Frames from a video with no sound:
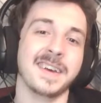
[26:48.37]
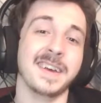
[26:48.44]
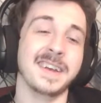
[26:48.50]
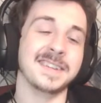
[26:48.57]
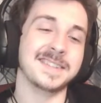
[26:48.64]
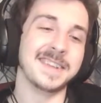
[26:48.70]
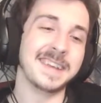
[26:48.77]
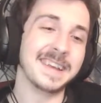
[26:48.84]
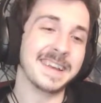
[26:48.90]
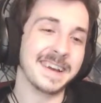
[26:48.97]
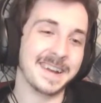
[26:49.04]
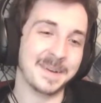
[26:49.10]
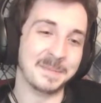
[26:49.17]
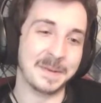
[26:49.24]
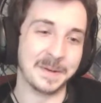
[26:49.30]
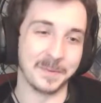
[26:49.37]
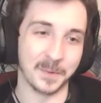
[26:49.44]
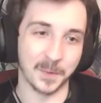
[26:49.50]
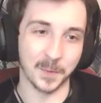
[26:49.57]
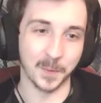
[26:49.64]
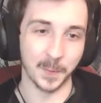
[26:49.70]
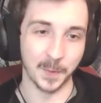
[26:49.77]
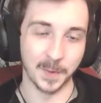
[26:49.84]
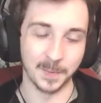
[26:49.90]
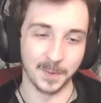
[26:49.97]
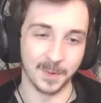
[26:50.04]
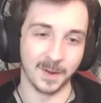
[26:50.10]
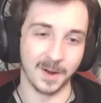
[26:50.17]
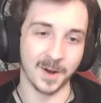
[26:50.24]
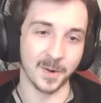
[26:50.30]
Is he gonna be
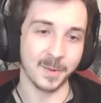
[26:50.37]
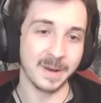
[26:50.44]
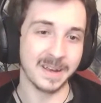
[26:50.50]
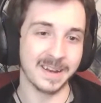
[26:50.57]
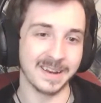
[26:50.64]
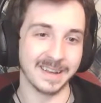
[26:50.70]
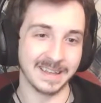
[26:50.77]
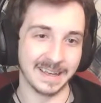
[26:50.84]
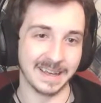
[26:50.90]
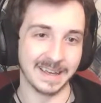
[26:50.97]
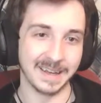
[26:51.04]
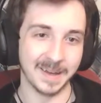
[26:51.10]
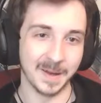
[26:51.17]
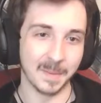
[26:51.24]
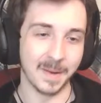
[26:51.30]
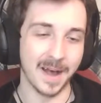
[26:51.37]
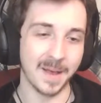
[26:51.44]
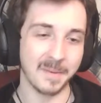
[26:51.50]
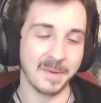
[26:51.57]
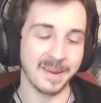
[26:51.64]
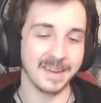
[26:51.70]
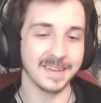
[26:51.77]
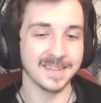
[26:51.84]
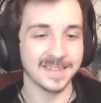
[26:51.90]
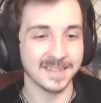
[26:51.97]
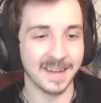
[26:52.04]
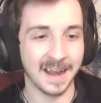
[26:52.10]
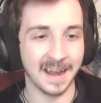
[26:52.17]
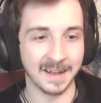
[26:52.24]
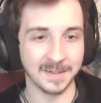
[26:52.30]
recruitable? Are we gonna get him? I mean, his
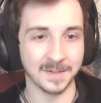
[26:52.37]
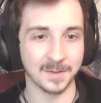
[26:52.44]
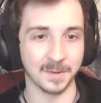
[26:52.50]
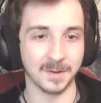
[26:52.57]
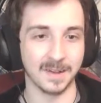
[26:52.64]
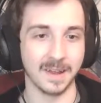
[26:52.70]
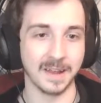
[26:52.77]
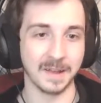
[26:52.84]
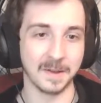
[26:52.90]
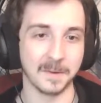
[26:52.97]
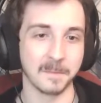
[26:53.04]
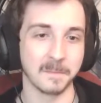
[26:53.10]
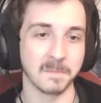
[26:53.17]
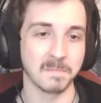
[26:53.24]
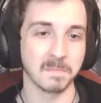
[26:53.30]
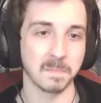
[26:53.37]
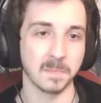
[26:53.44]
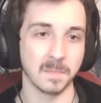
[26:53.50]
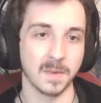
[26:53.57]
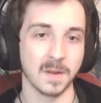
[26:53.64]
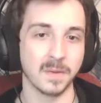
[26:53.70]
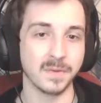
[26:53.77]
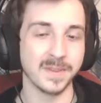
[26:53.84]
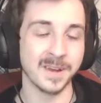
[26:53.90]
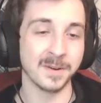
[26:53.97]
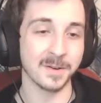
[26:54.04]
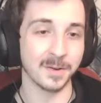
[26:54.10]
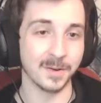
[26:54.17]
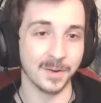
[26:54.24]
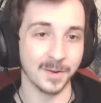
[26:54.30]
stats are like...
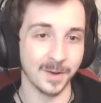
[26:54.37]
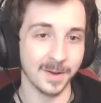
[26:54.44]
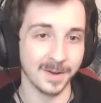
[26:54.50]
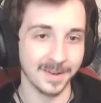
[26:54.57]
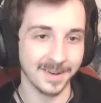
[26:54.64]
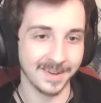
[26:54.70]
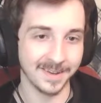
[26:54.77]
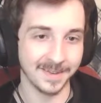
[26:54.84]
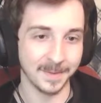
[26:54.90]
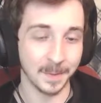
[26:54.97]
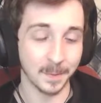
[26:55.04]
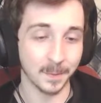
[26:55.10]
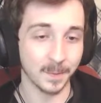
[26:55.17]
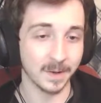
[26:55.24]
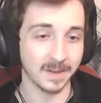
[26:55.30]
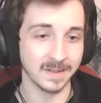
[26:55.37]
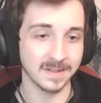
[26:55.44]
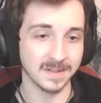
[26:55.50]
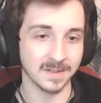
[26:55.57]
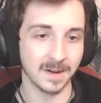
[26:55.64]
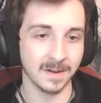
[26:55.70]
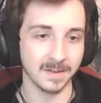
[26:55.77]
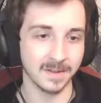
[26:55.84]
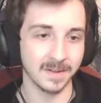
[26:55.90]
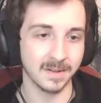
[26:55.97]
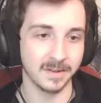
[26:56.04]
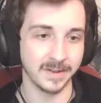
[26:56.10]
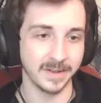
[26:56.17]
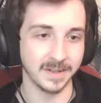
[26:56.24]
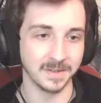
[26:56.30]
they're good. They're really solid.
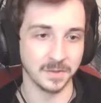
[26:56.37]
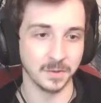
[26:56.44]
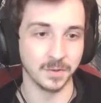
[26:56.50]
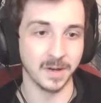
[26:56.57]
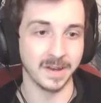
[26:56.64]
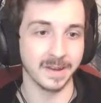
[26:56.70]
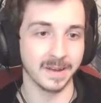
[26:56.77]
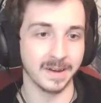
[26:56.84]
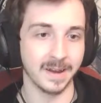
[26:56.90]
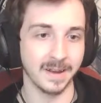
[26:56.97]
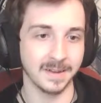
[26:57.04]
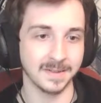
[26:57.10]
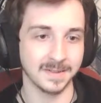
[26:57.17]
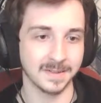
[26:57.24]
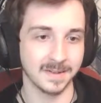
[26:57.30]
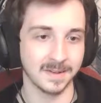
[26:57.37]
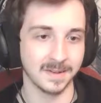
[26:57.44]
He's Jagan-esque.